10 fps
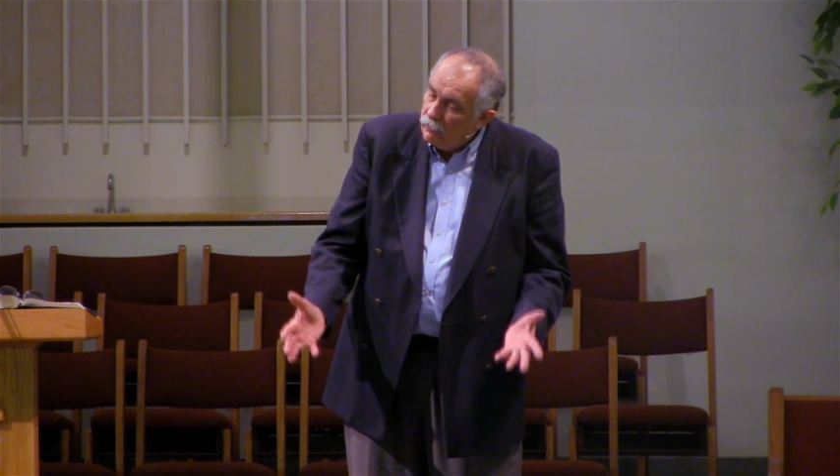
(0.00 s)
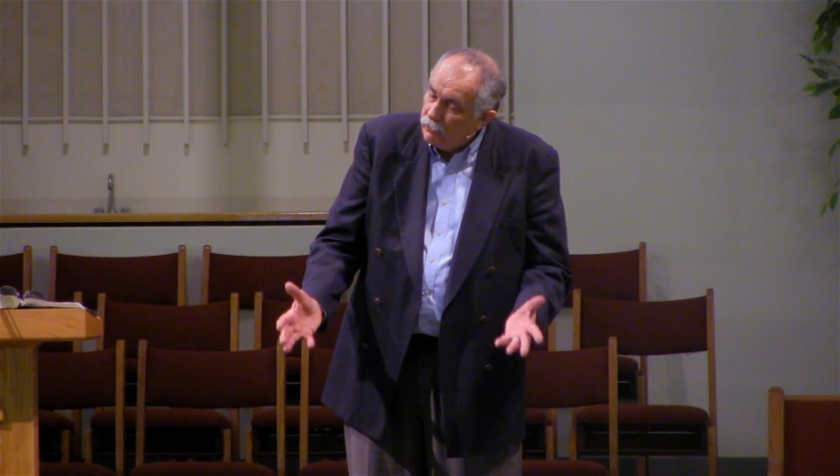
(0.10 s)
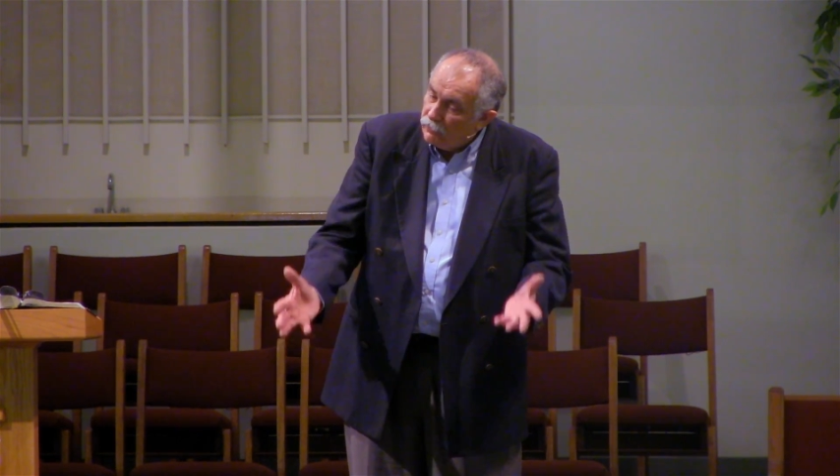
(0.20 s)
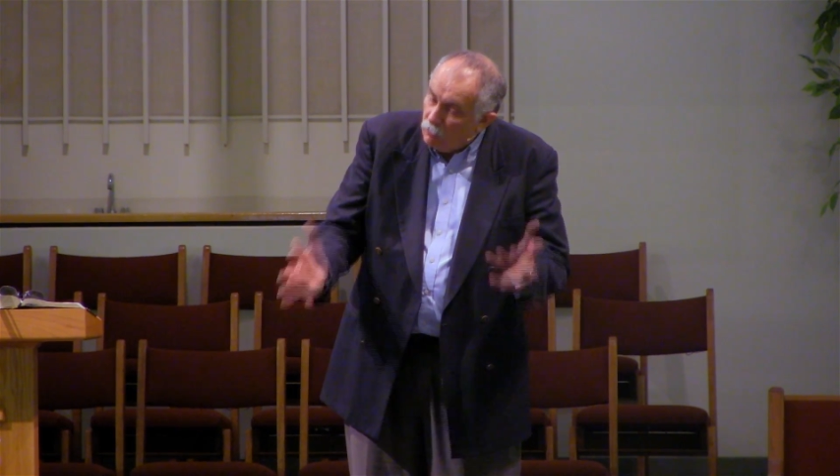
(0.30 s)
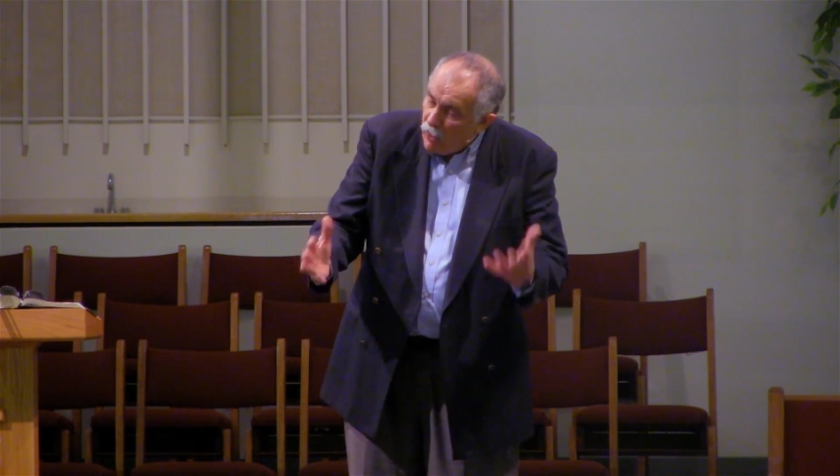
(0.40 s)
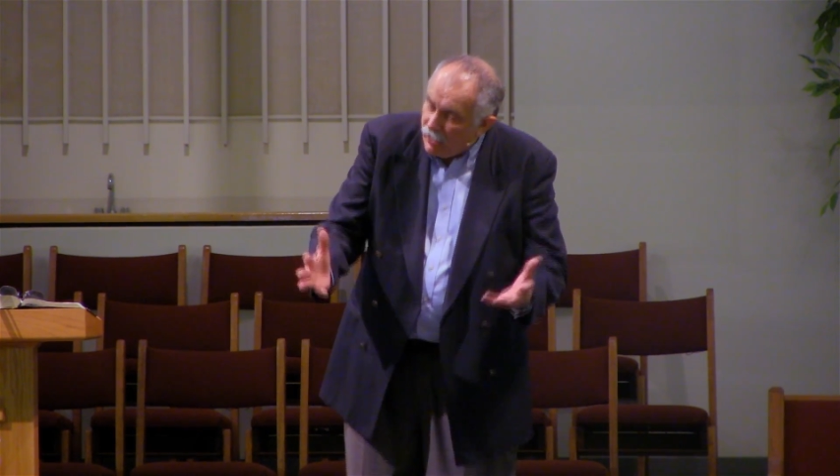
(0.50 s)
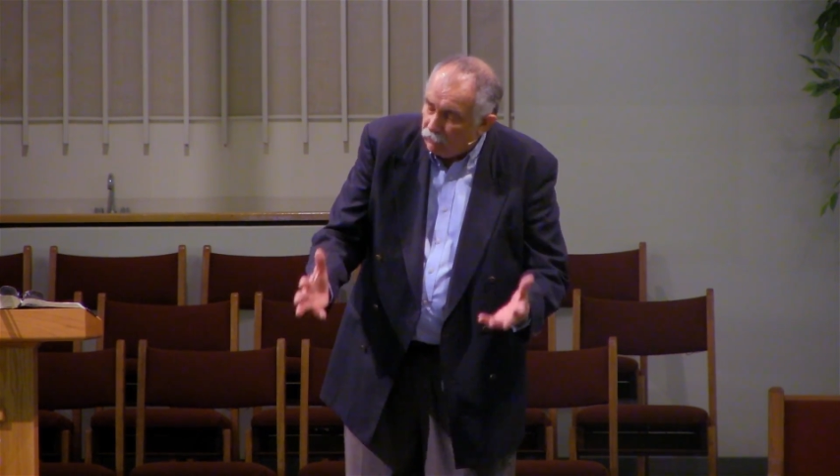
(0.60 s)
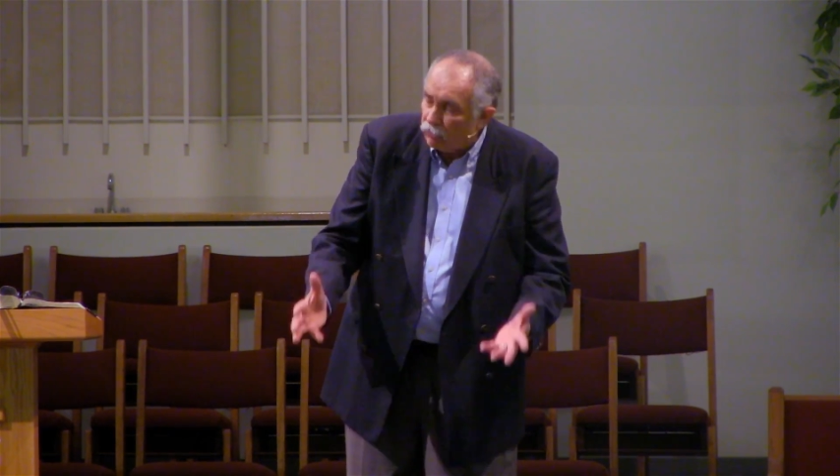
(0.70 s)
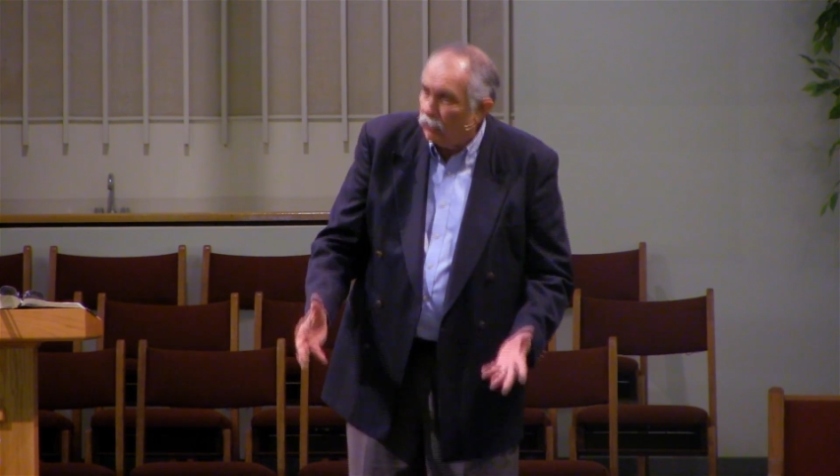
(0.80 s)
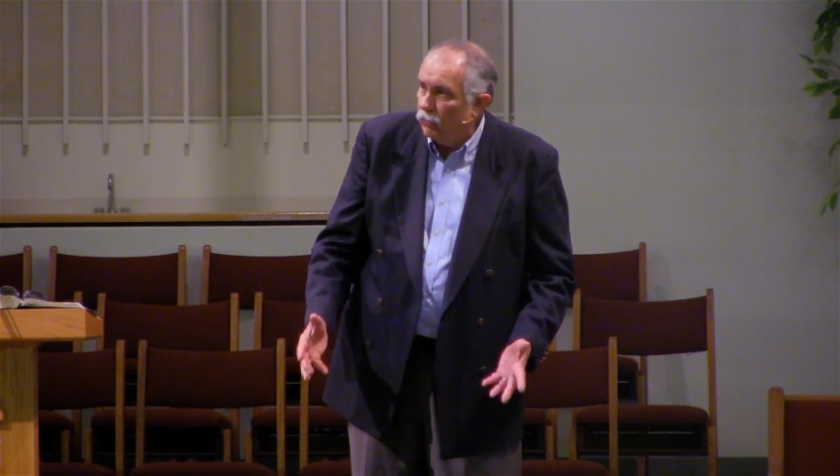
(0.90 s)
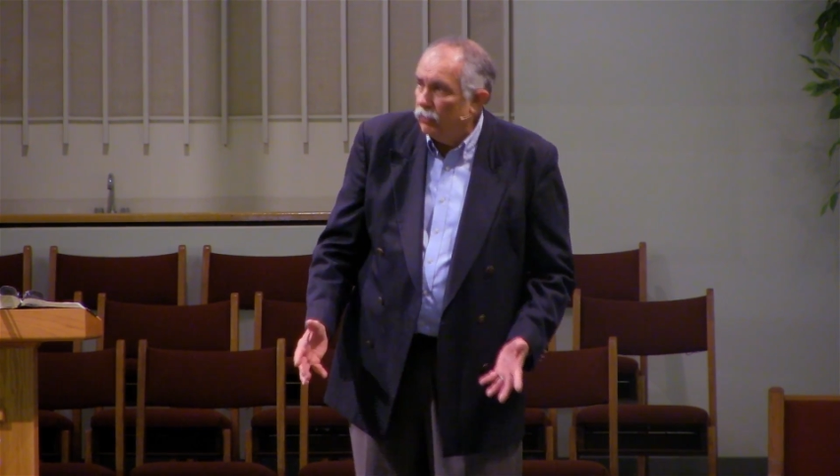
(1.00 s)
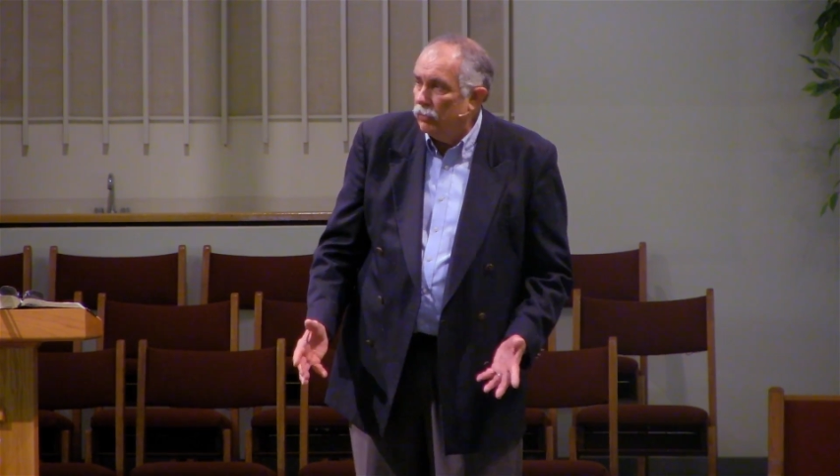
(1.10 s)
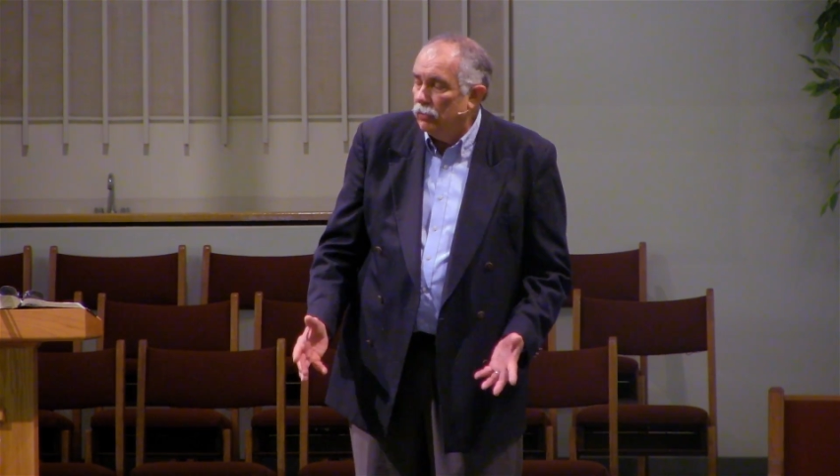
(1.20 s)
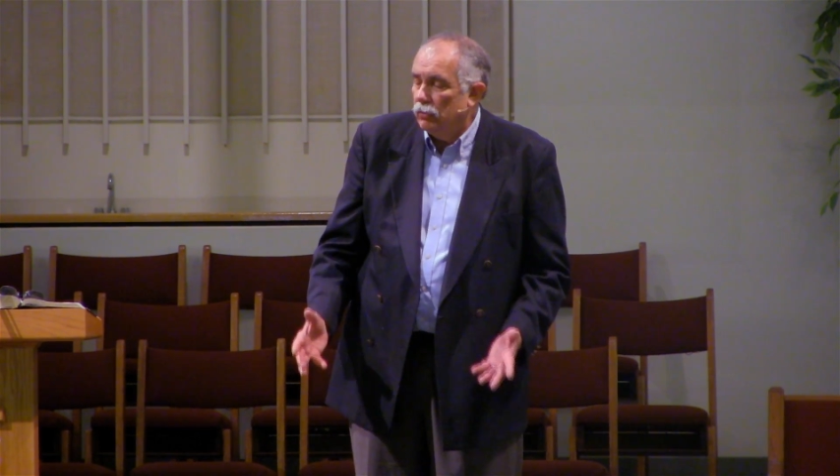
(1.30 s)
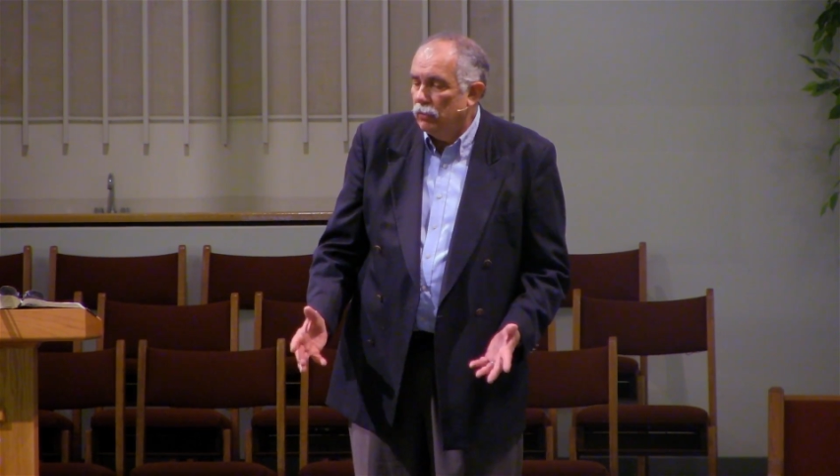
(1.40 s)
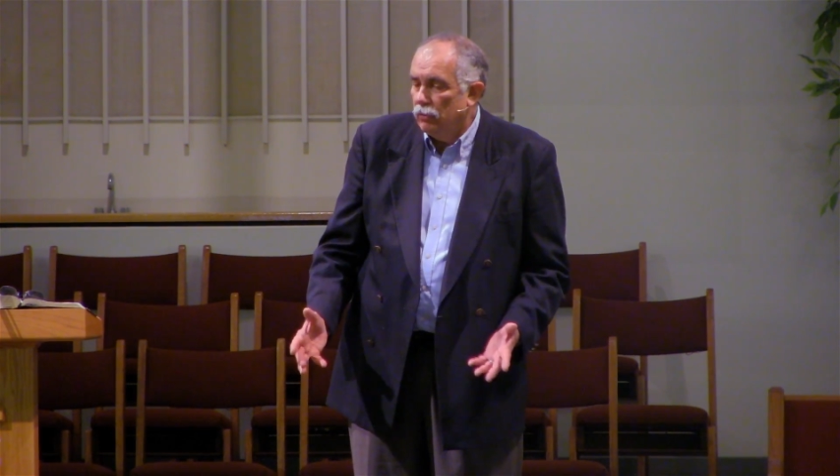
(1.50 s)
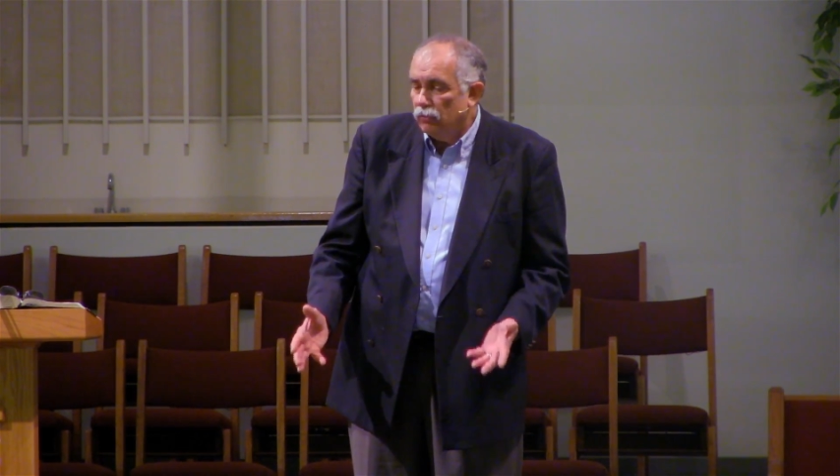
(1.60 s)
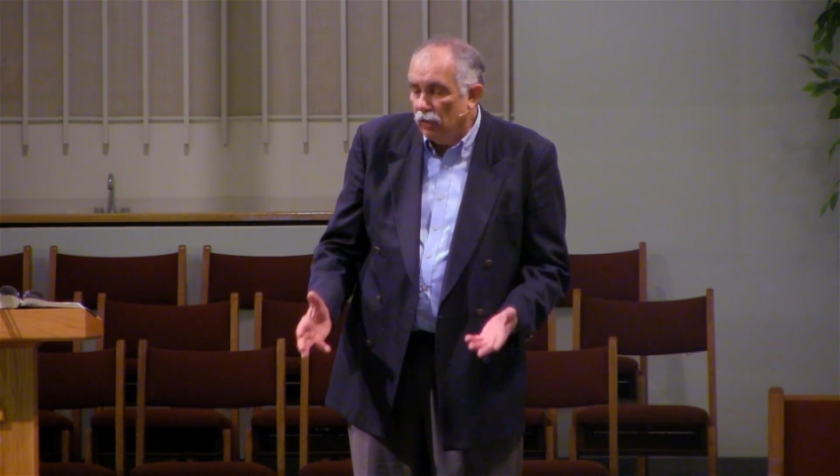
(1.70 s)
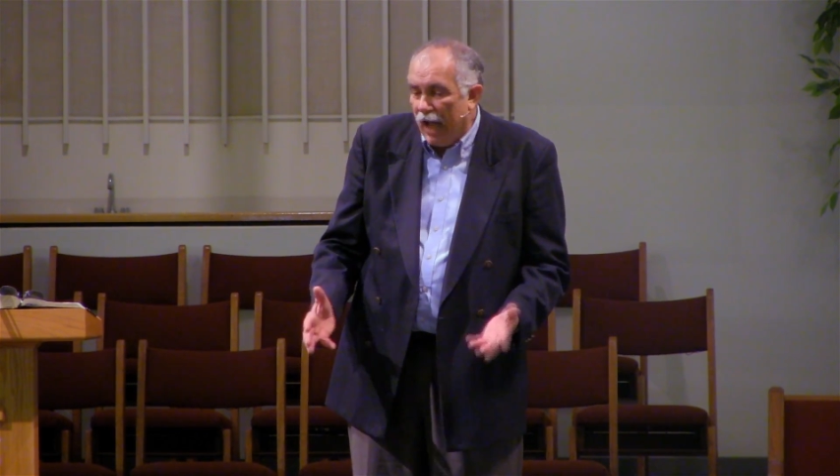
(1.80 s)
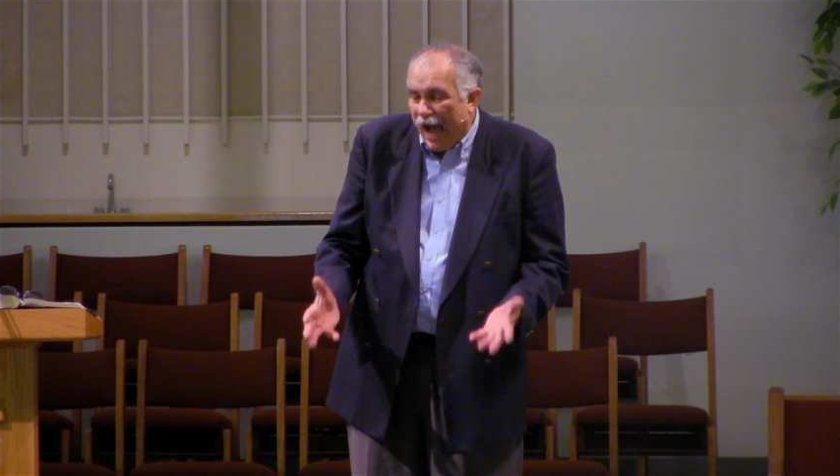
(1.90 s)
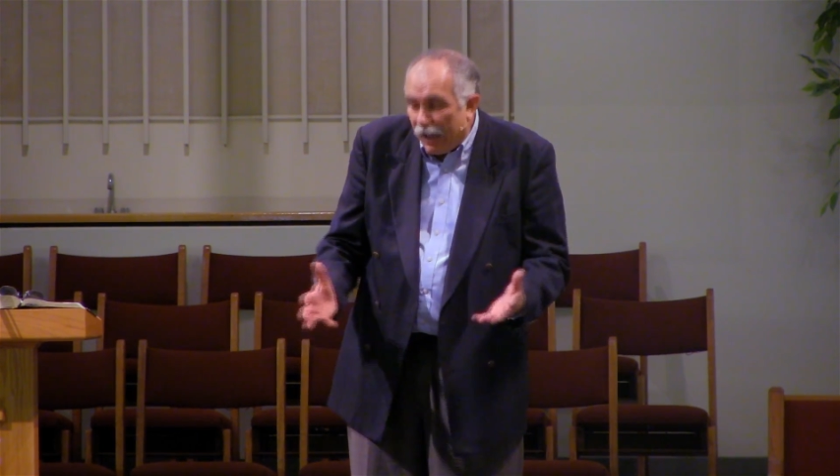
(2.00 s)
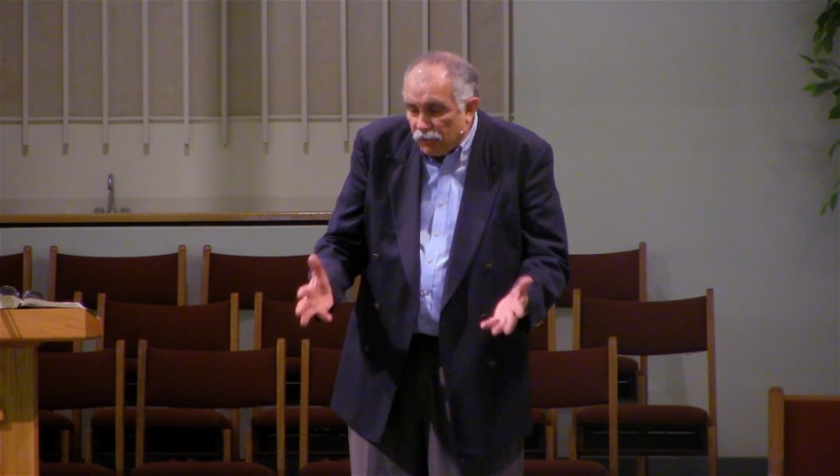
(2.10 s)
some waves, how